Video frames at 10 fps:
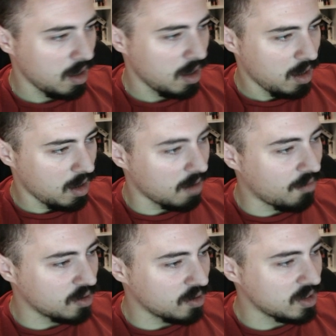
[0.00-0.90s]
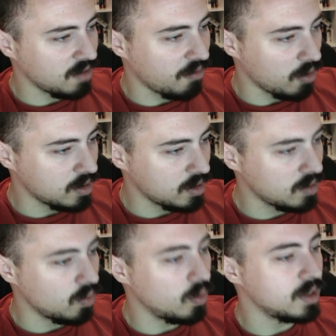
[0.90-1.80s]
And first things
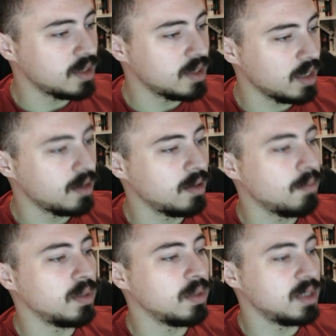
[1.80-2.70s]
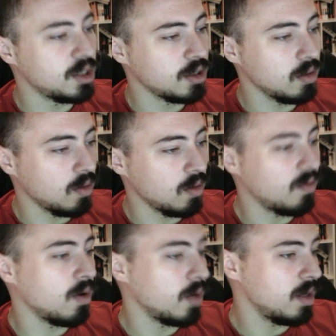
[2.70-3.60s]
first, we set position of
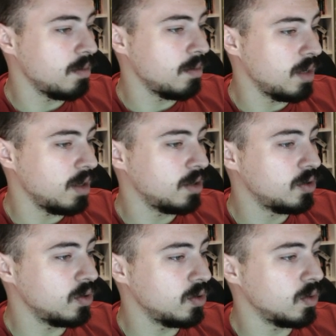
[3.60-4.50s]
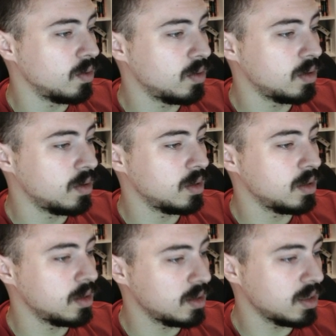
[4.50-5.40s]
our enemy to
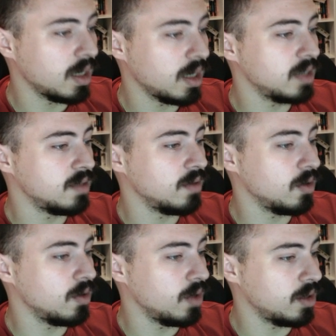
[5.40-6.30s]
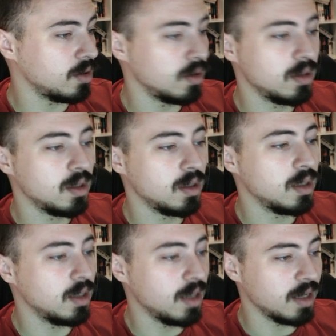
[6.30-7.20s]
size evaluator
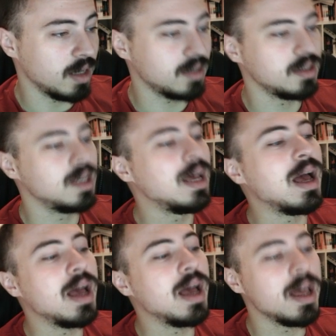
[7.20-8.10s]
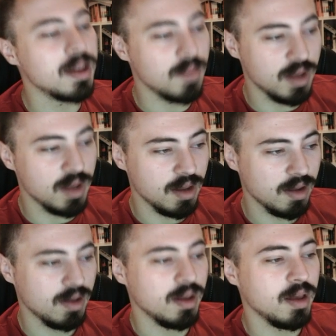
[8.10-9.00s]
get enemy
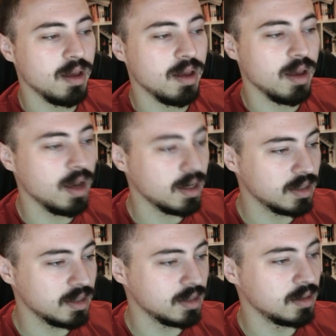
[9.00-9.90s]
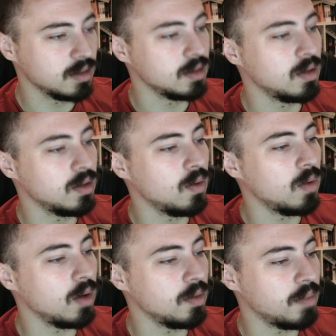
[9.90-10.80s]
x
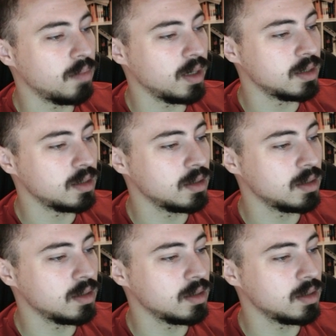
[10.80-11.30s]
while we pass,